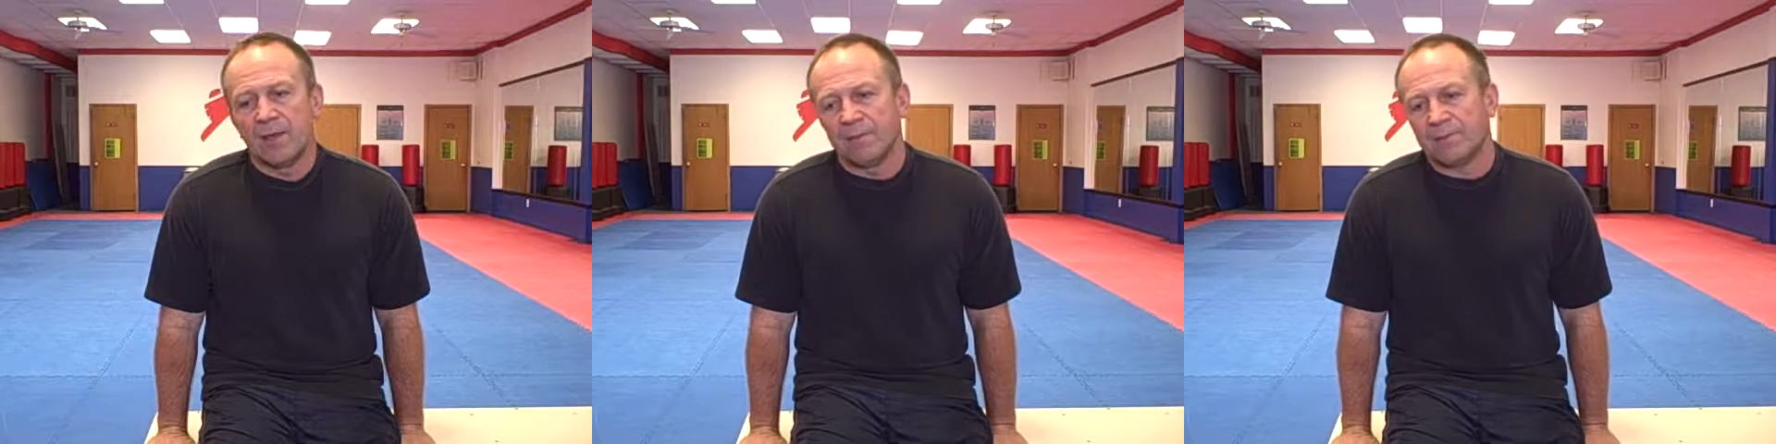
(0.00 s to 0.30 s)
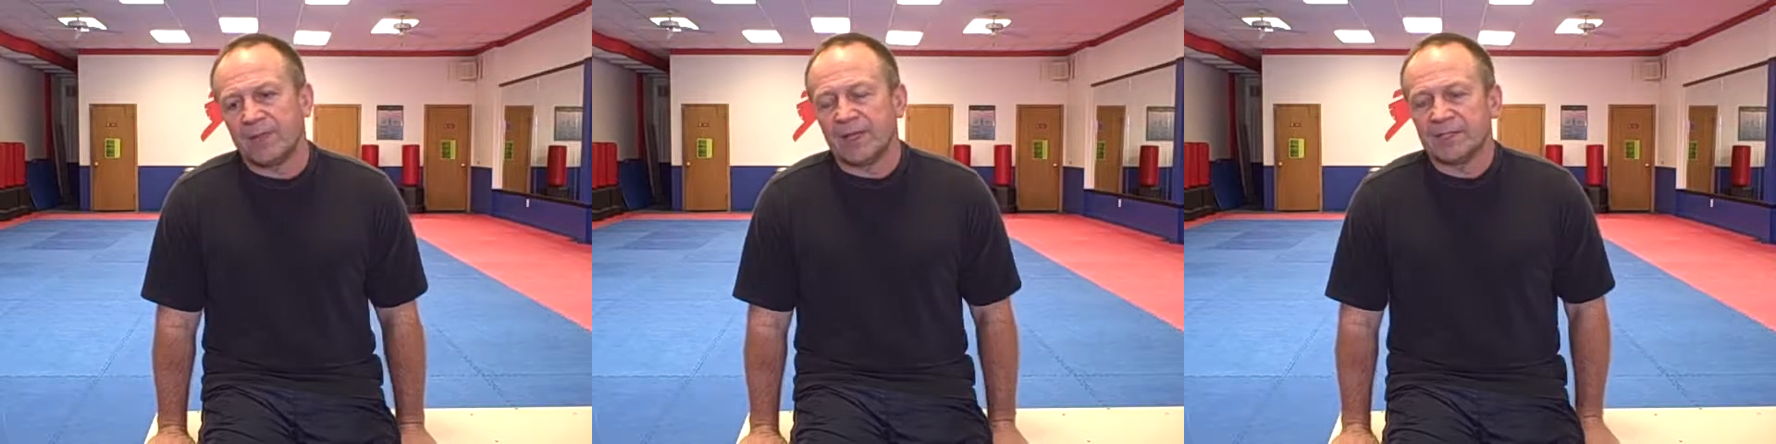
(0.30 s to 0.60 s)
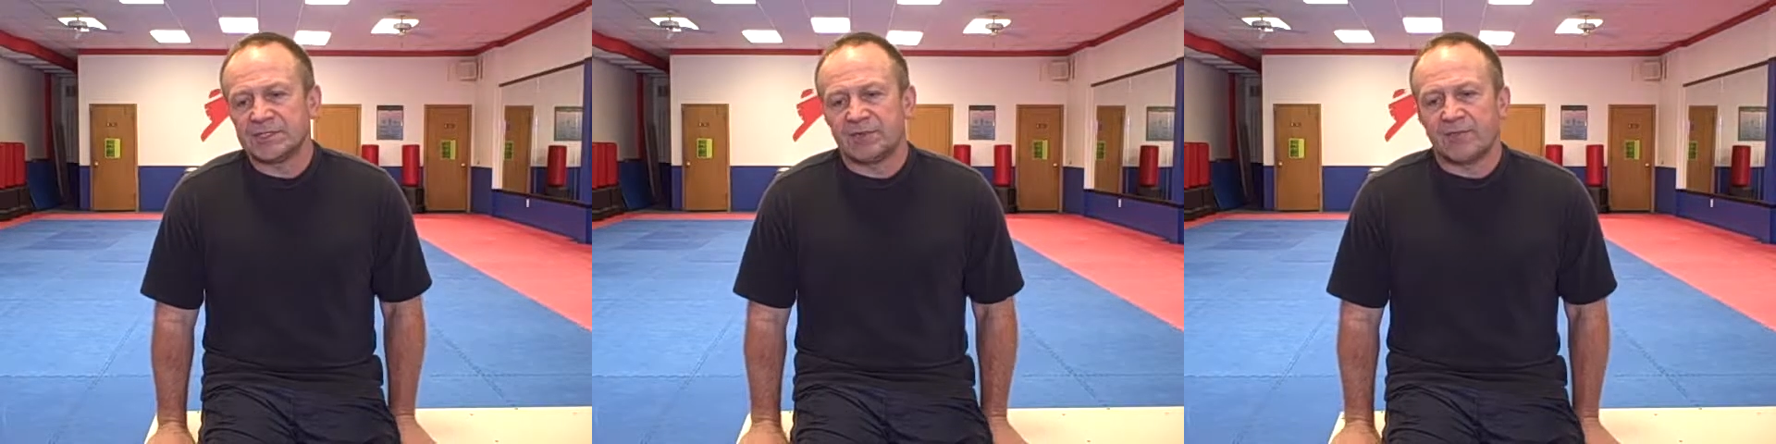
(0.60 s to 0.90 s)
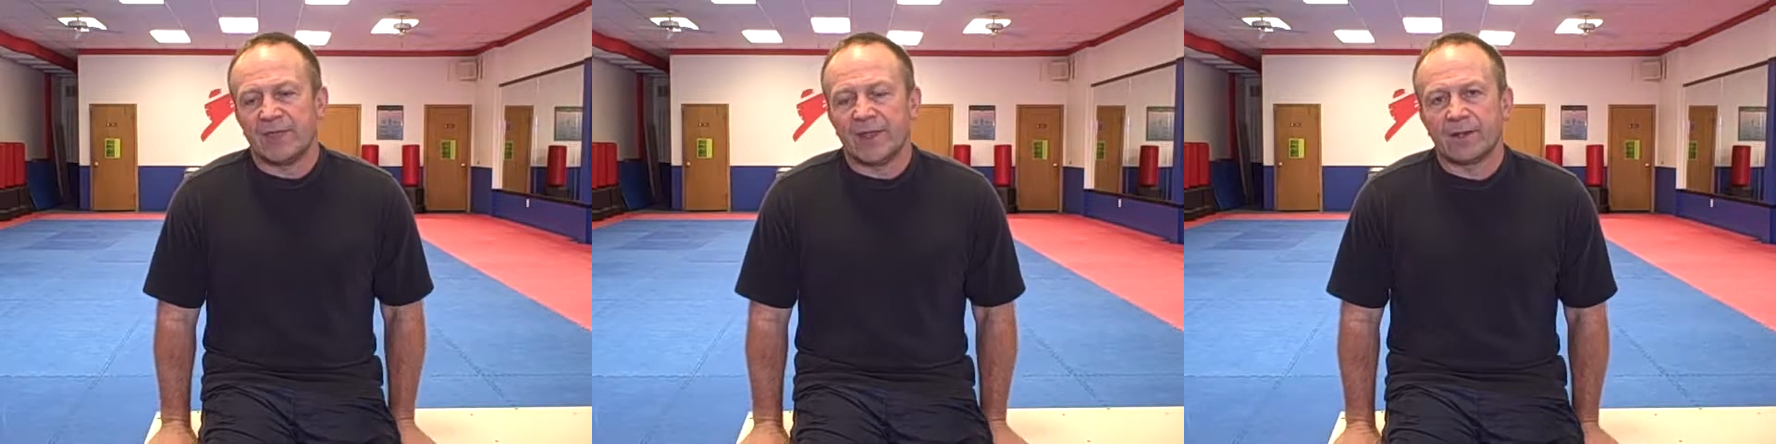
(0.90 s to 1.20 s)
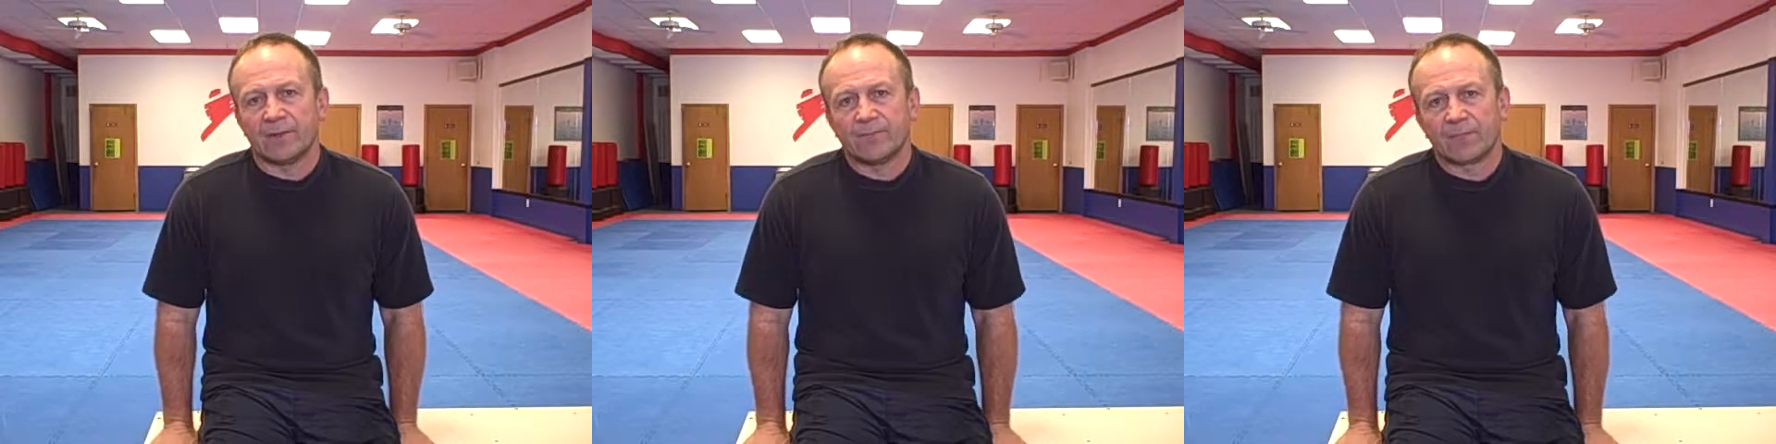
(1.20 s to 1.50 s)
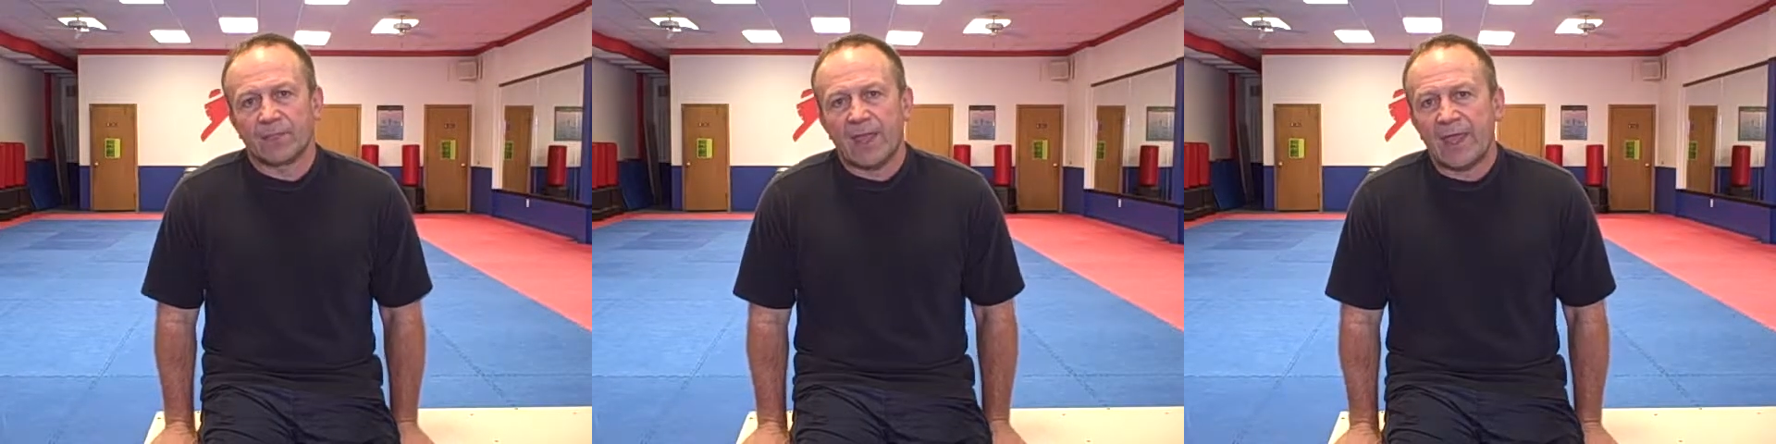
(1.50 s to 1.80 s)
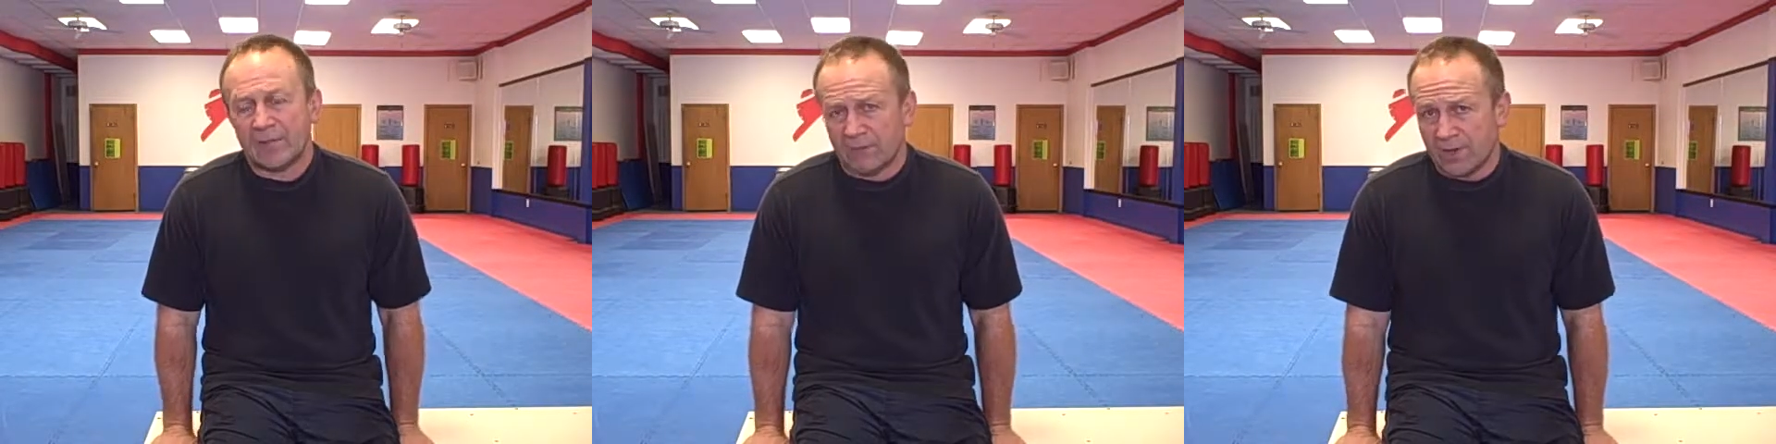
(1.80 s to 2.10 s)
But because of that
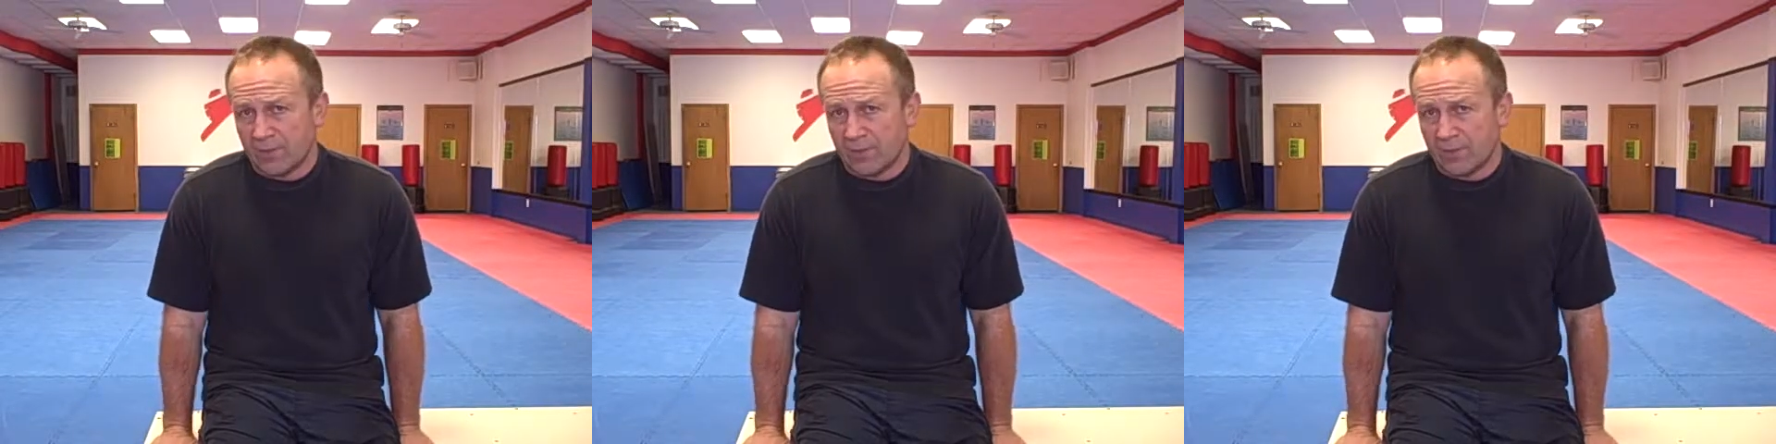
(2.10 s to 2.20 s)
half an